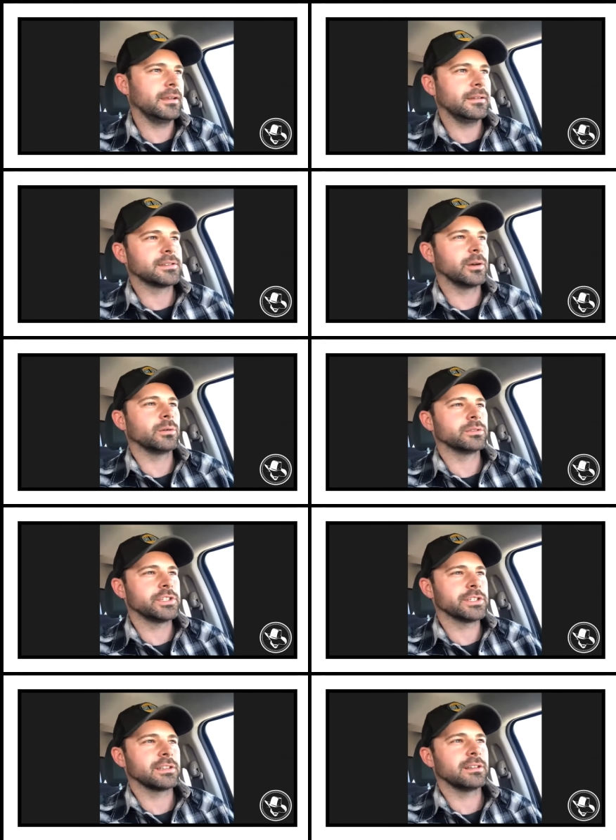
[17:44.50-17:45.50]
so it was
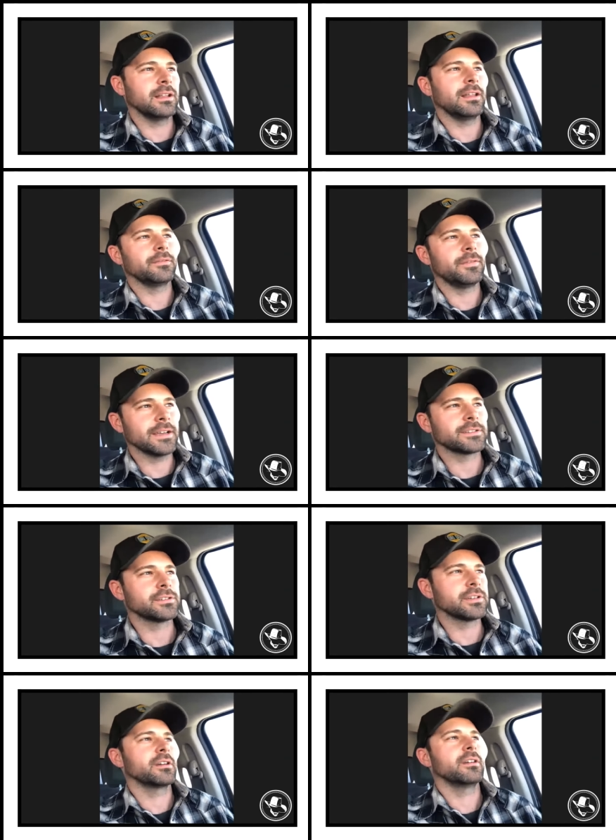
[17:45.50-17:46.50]
just a, a, lot faster
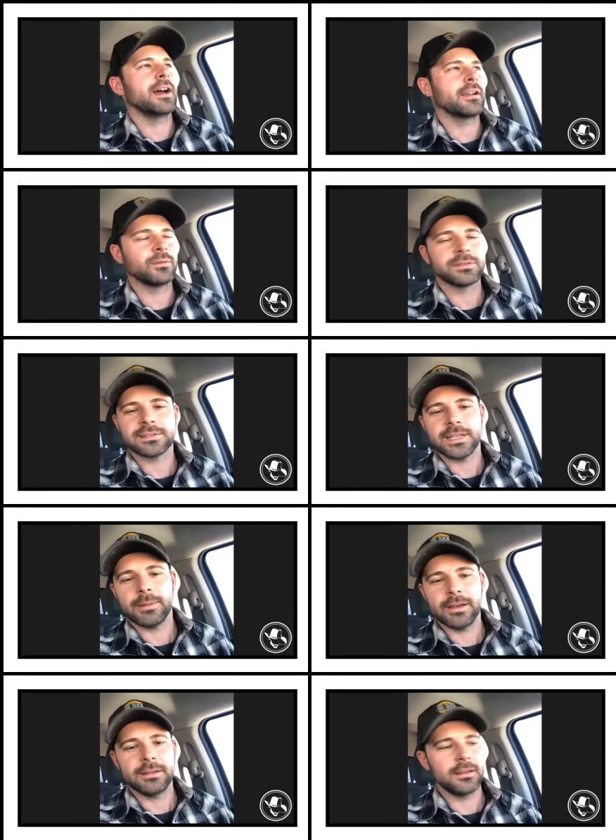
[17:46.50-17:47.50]
turnaround. It was the same
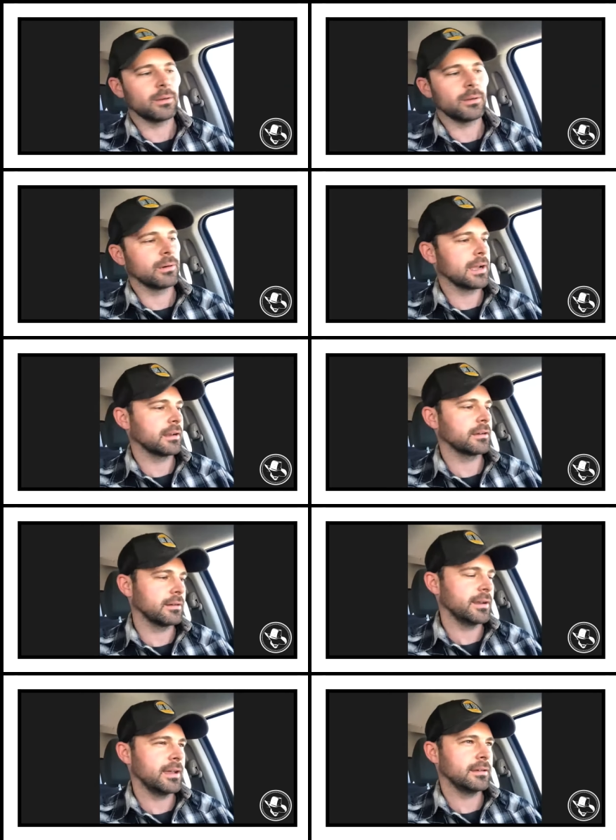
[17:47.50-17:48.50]
idea where I get to
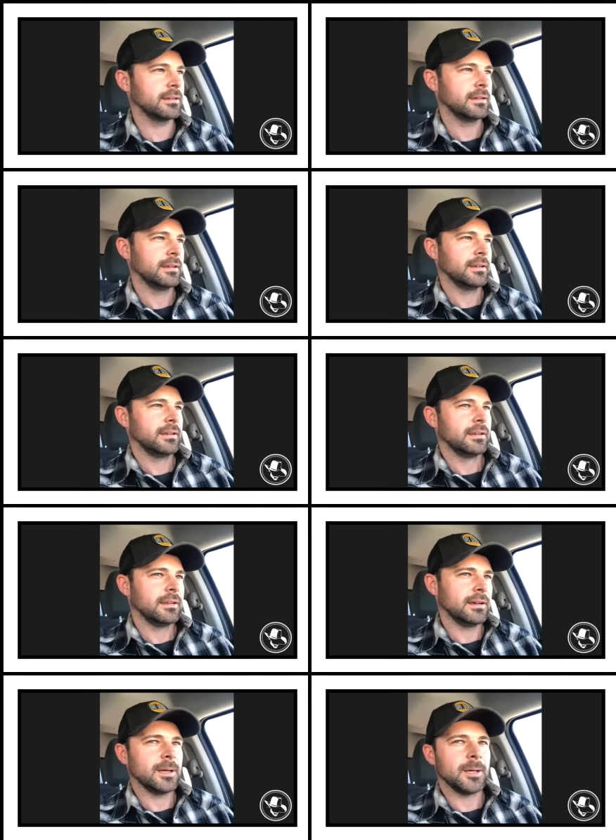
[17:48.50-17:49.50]
create.
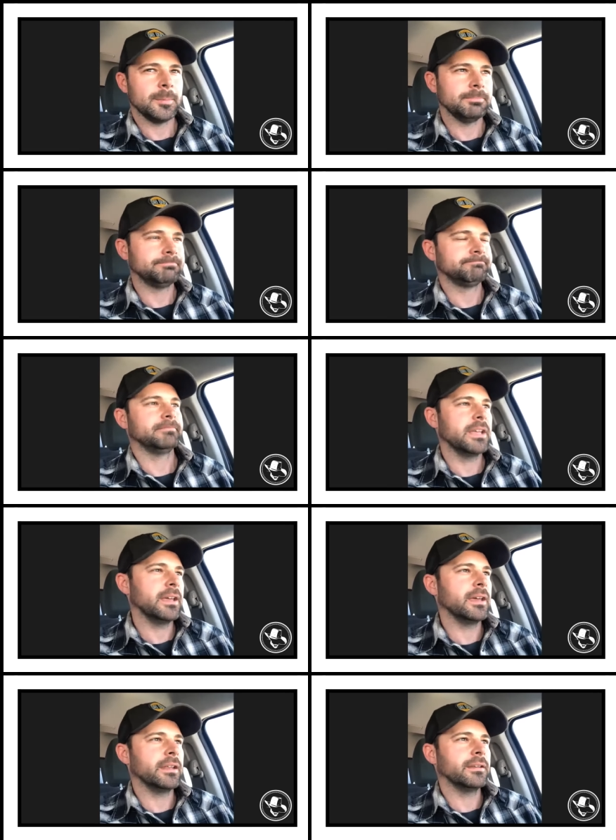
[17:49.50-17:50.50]
Um,
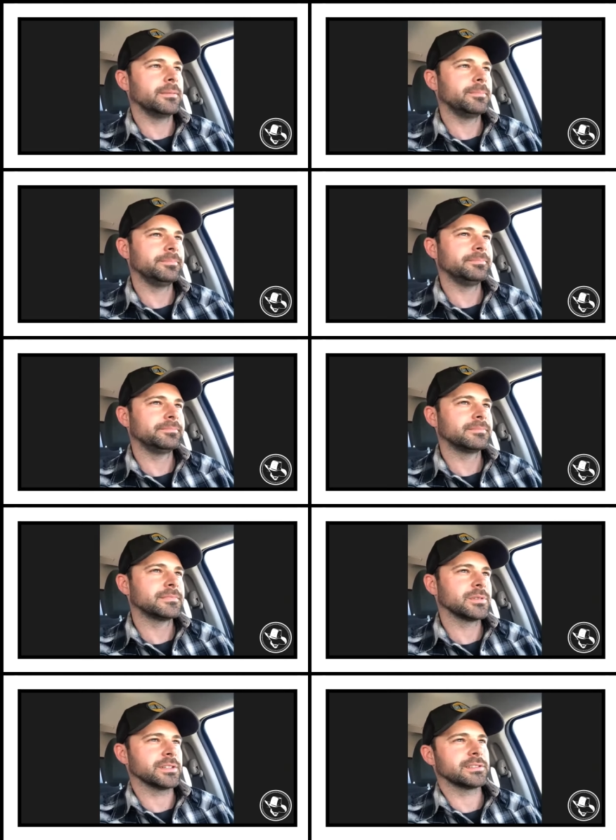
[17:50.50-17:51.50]
and
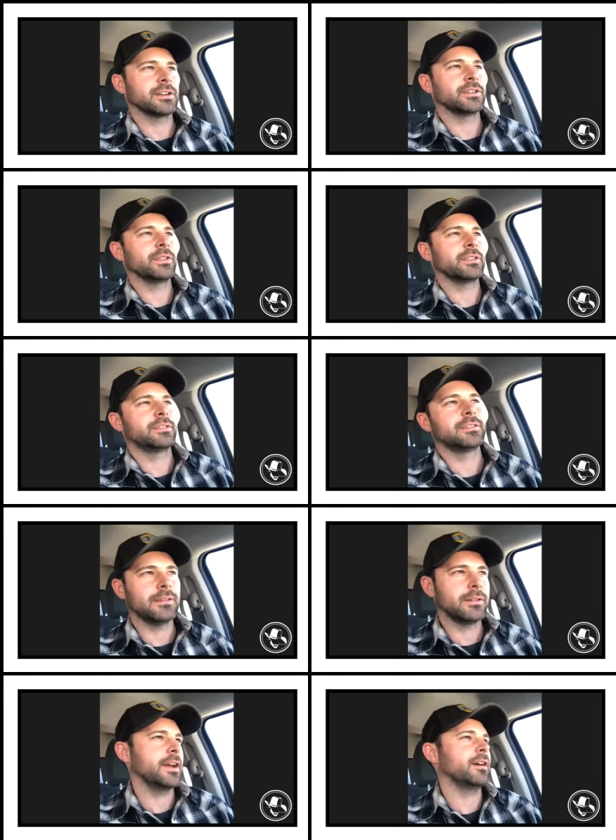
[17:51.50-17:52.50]
so I started doing
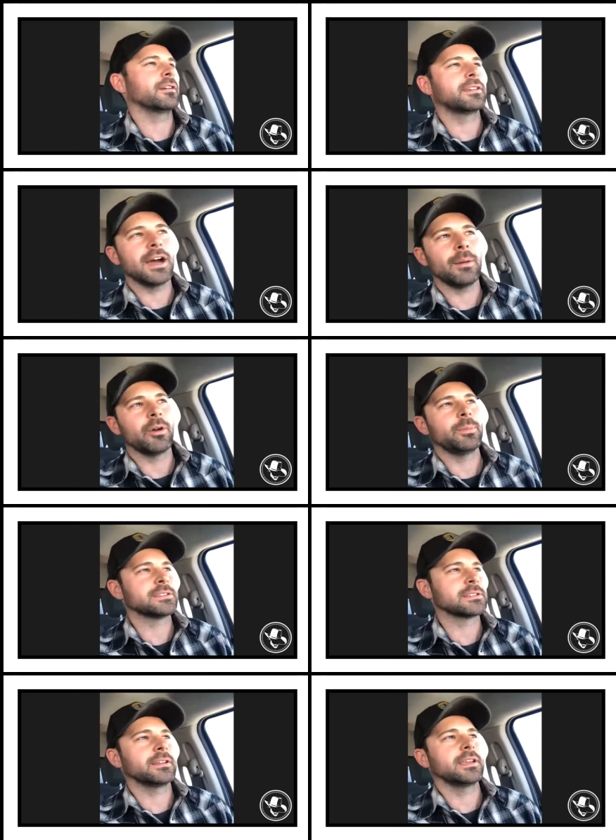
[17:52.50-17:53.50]
Diehard Cowboy
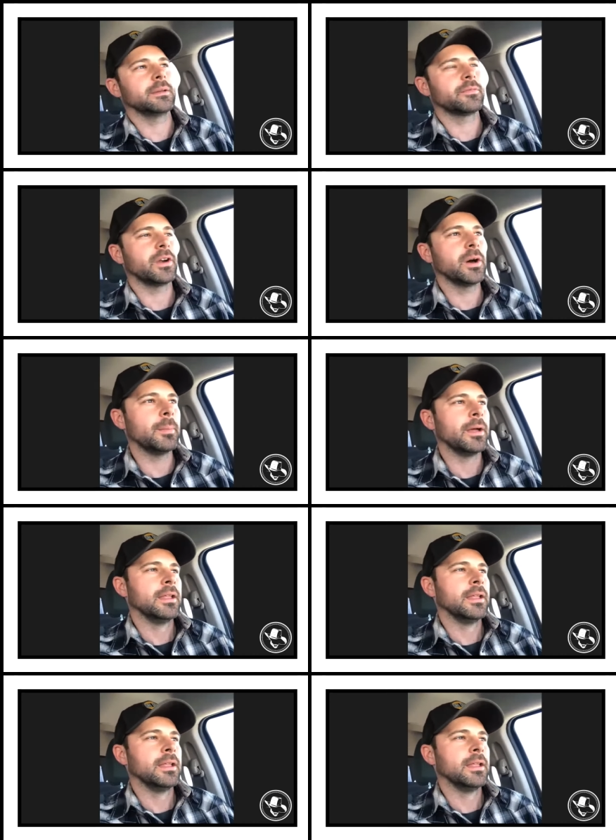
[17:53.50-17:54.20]
basically came from